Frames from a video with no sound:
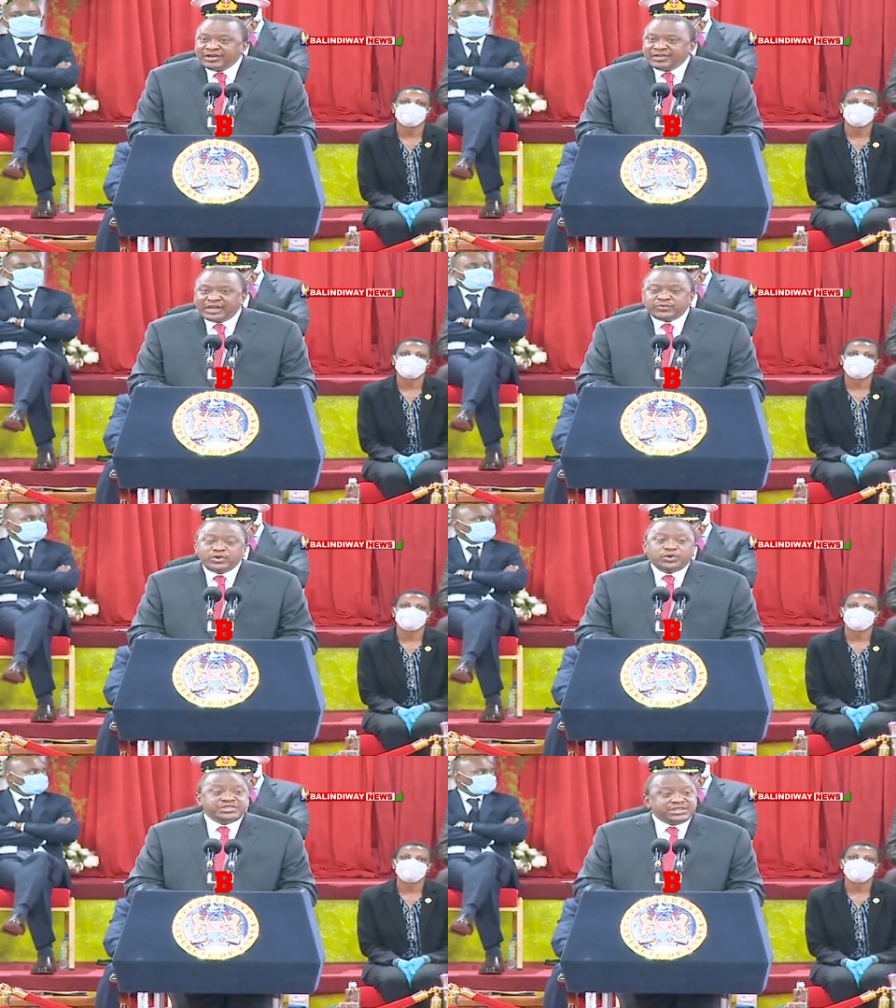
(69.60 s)
that we
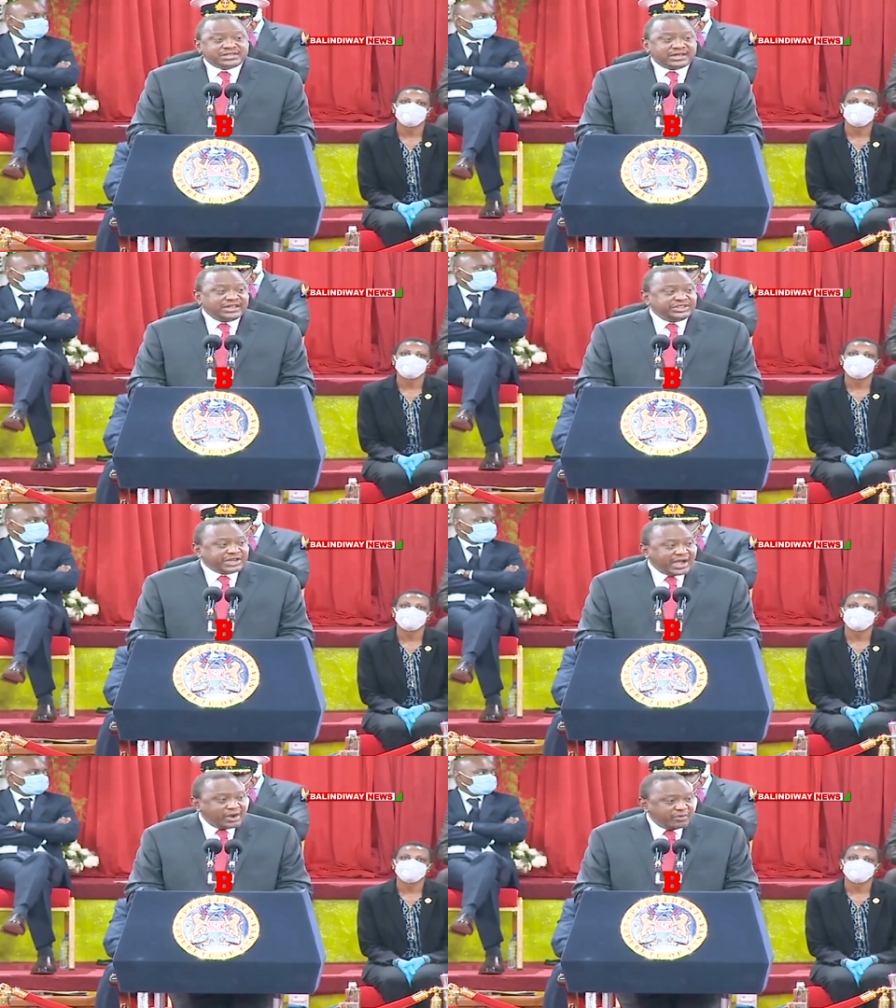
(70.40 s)
consistently
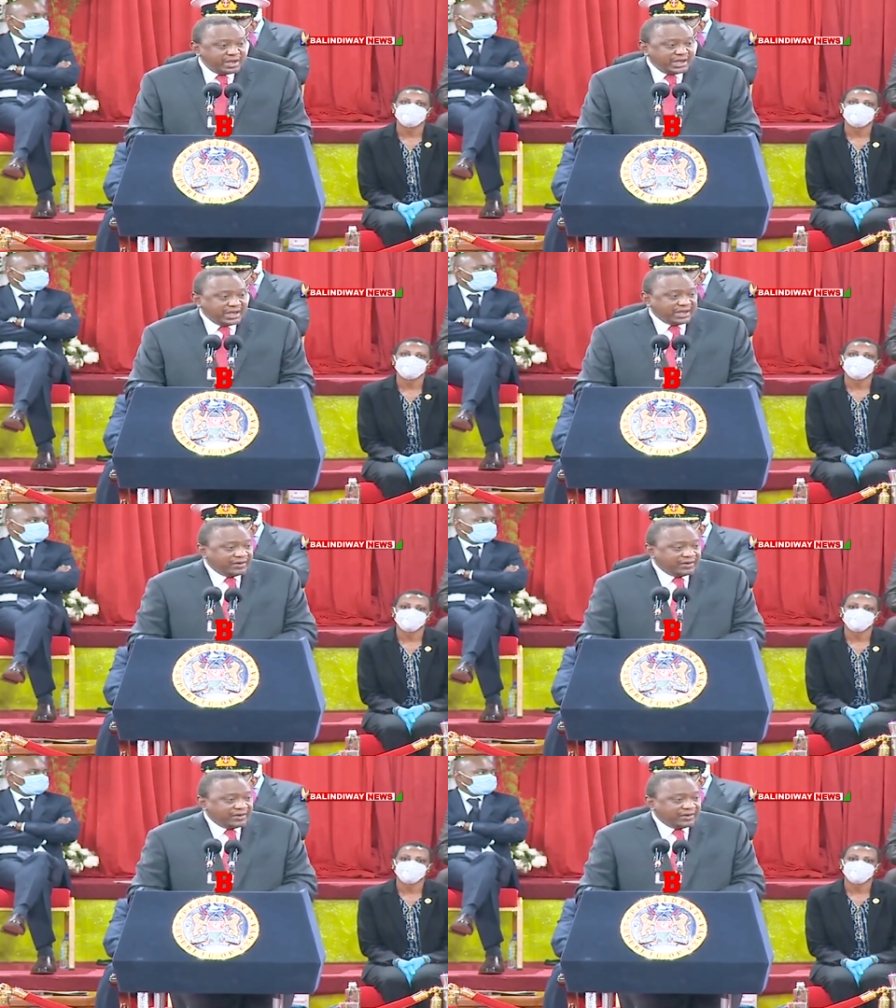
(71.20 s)
shy away